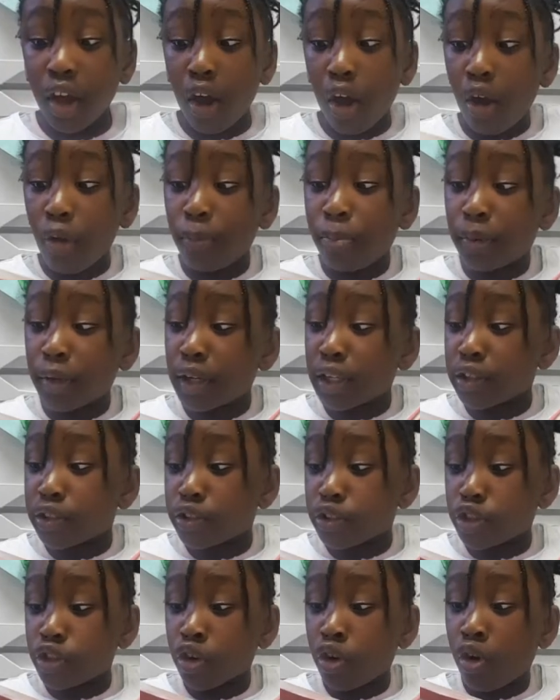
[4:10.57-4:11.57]
opened
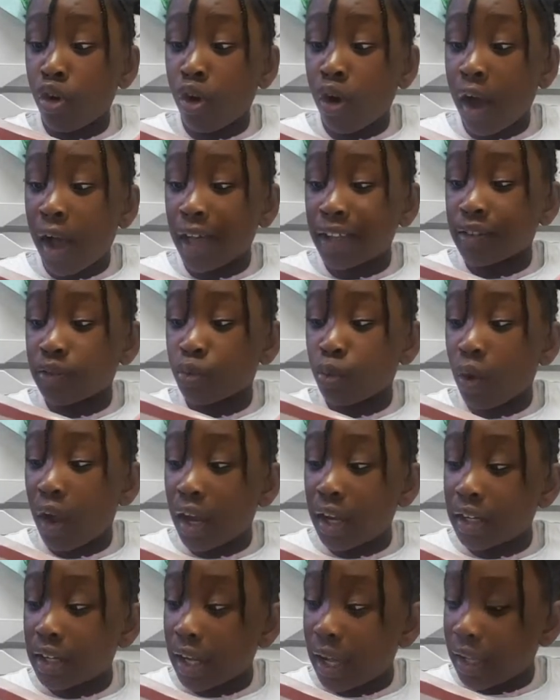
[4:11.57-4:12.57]
his jaw as
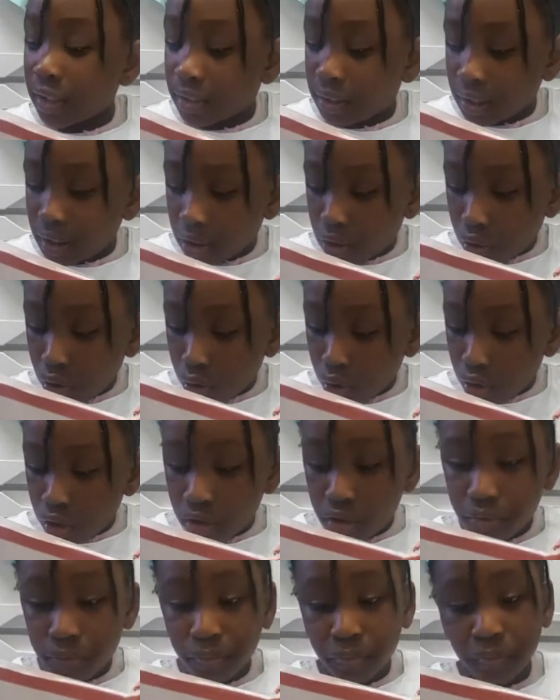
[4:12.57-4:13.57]
wide as he
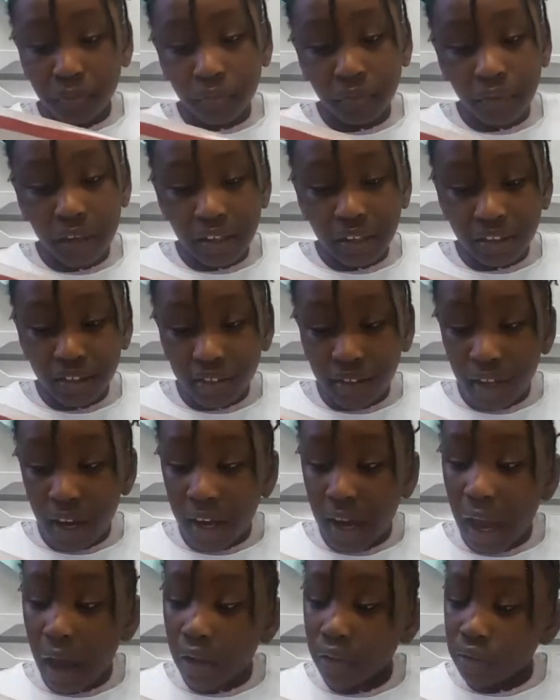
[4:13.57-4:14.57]
could,
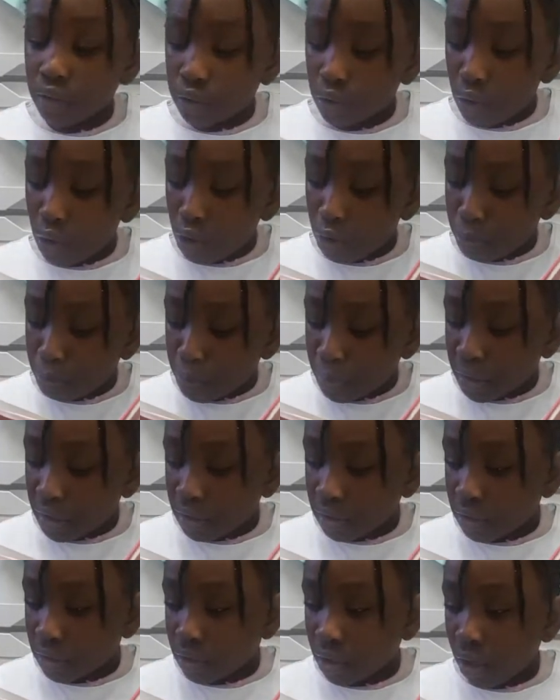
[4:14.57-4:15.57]
stuck out his long
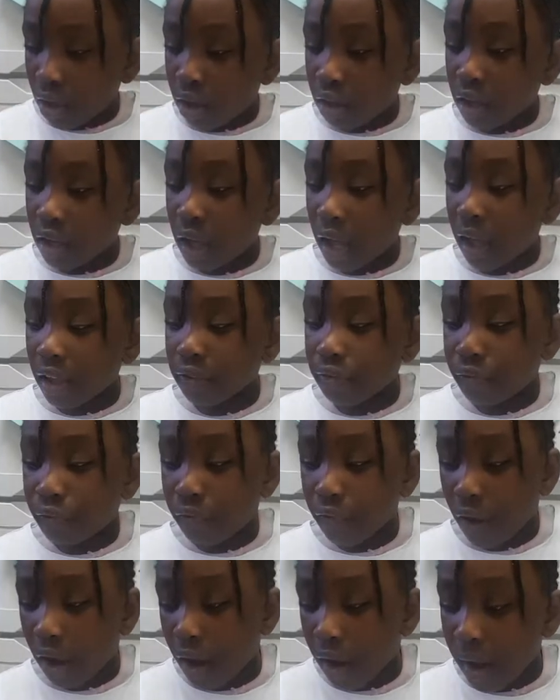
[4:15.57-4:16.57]
pink tongue as
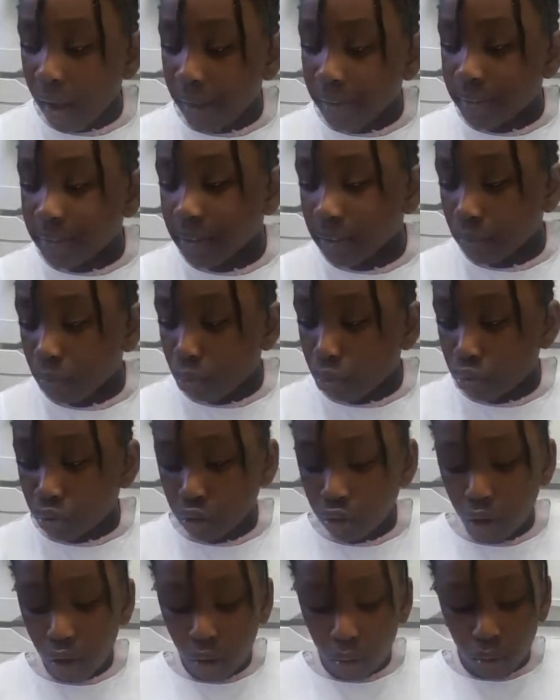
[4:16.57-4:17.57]
far as it
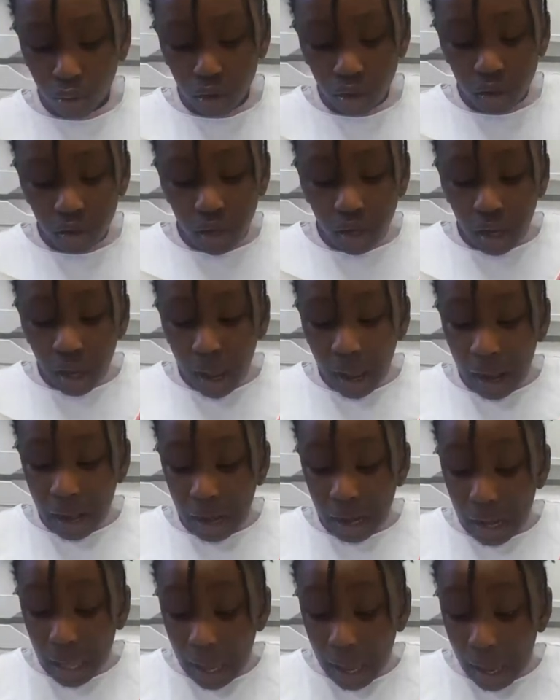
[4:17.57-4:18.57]
would go,
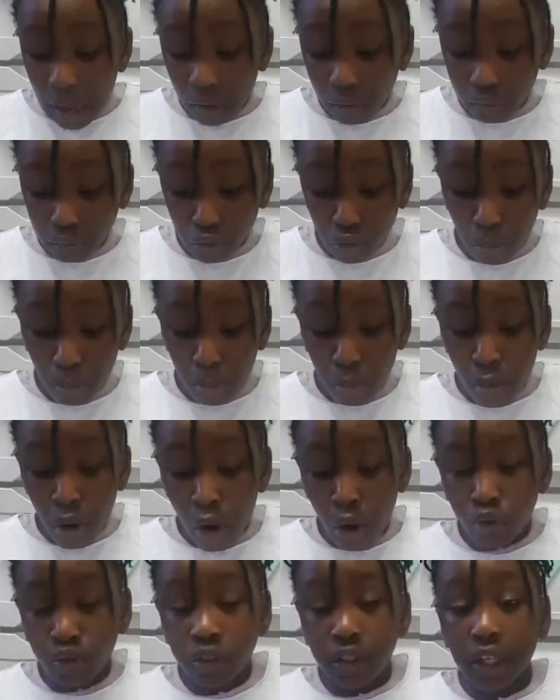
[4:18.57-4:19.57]
and let out the
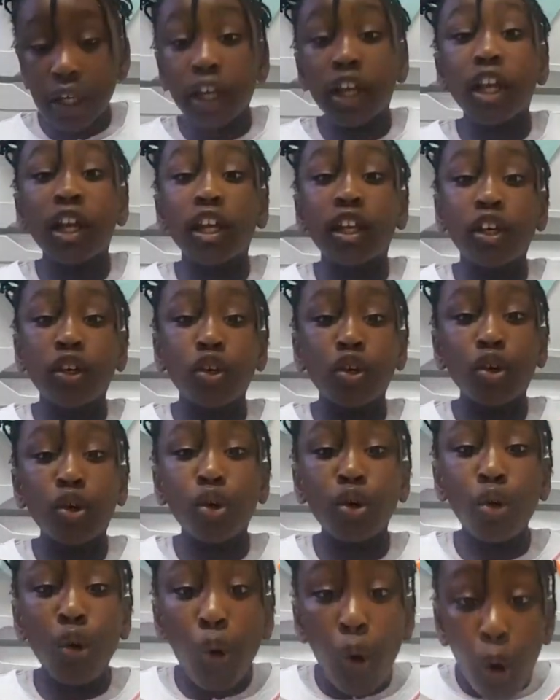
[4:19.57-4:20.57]
most
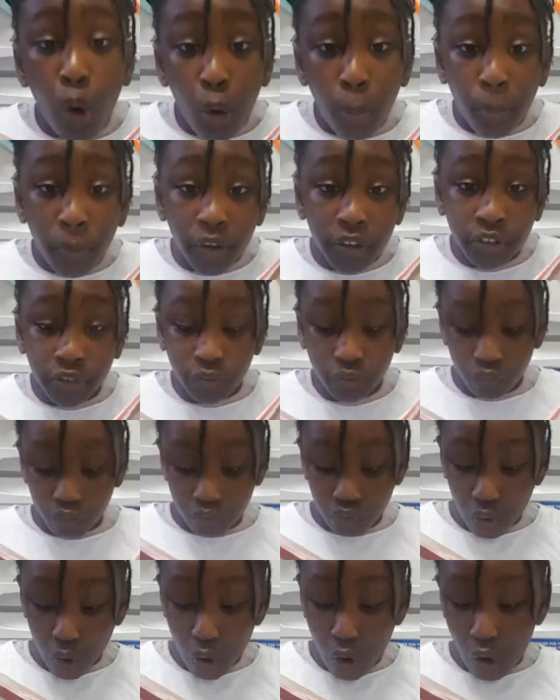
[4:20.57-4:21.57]
enormous
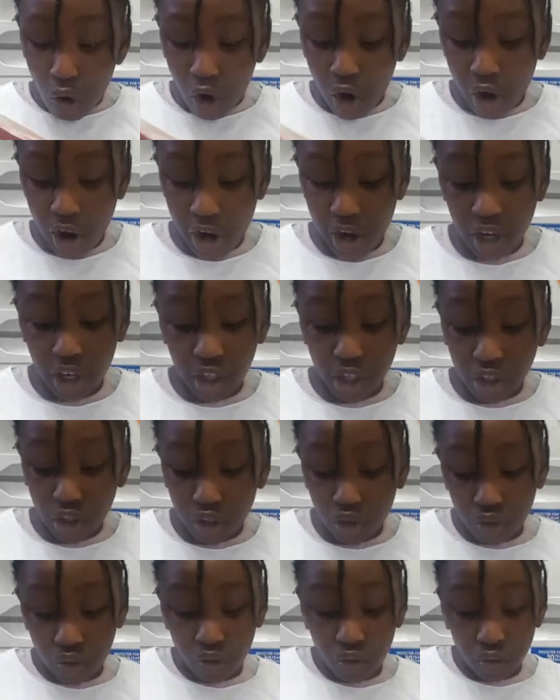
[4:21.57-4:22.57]
roar
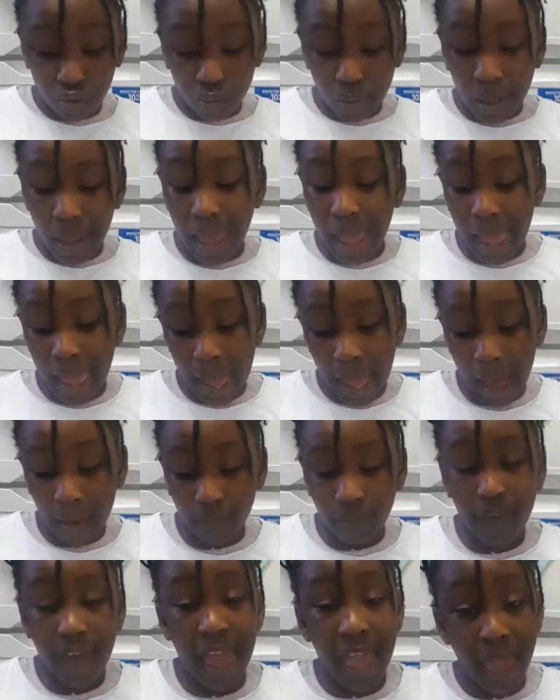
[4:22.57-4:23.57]
you
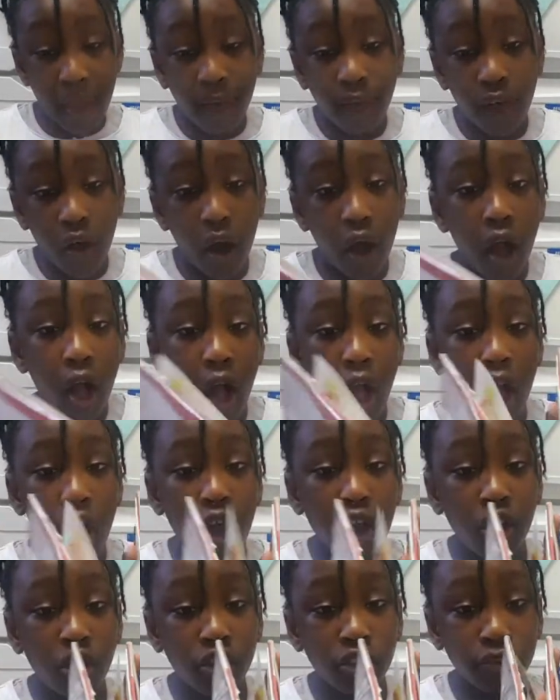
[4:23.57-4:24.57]
have ever
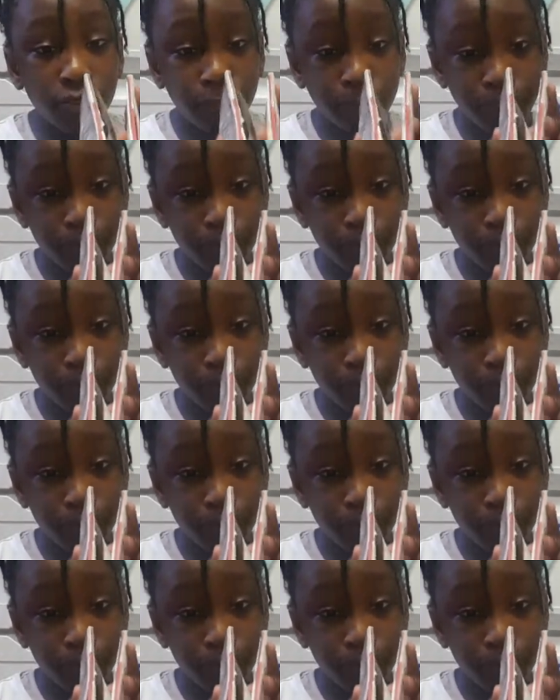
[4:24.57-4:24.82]
heard.